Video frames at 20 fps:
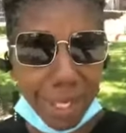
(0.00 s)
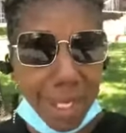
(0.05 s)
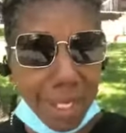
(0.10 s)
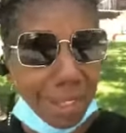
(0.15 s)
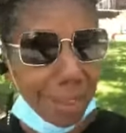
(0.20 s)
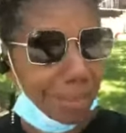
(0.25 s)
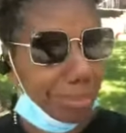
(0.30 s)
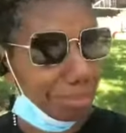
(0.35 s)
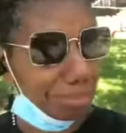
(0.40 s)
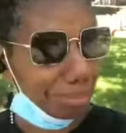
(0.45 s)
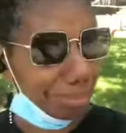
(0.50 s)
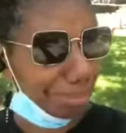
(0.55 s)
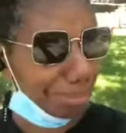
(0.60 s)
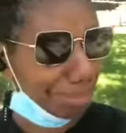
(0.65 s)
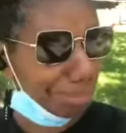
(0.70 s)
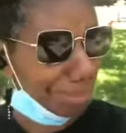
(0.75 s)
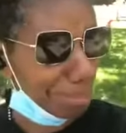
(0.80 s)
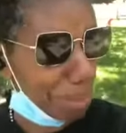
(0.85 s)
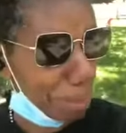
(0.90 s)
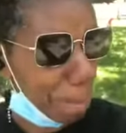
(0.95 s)

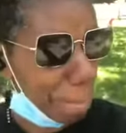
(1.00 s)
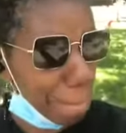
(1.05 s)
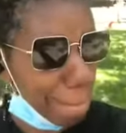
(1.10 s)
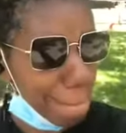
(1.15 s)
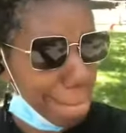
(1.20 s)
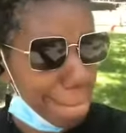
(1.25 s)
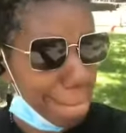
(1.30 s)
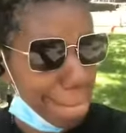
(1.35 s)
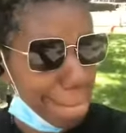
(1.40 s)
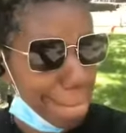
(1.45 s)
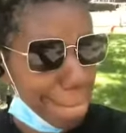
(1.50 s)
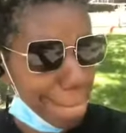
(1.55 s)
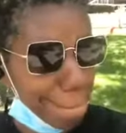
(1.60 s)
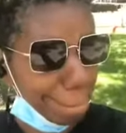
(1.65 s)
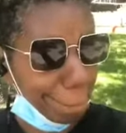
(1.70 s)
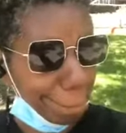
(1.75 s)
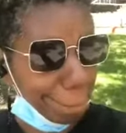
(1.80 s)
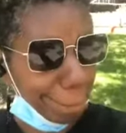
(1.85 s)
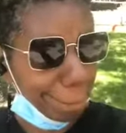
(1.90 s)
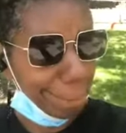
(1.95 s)

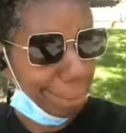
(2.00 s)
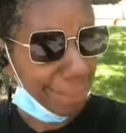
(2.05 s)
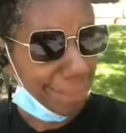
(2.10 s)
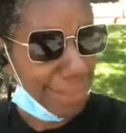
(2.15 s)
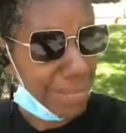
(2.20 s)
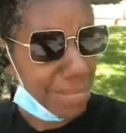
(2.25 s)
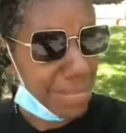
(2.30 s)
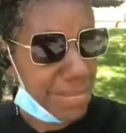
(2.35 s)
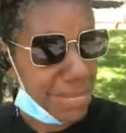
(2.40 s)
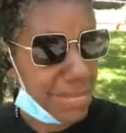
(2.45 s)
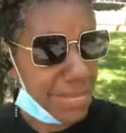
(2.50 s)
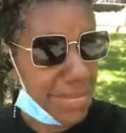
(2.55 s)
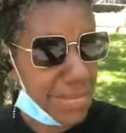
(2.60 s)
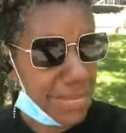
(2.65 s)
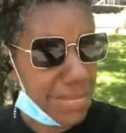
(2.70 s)
Nothing is said.